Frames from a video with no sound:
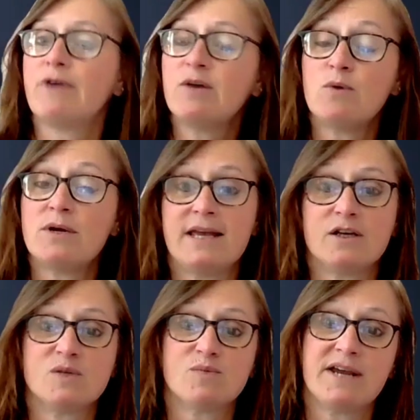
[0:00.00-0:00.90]
A grade one
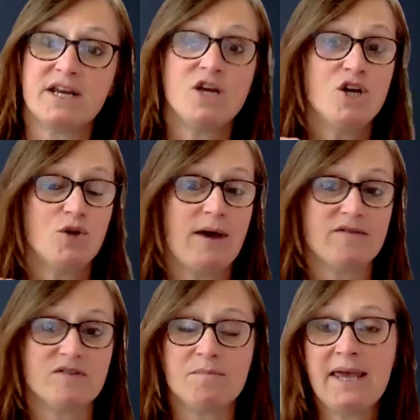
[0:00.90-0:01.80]
ankle sprain, you
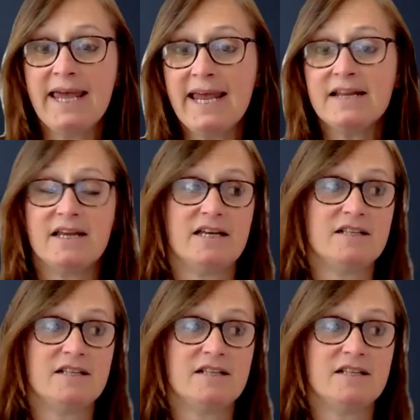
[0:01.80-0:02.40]
have some pain,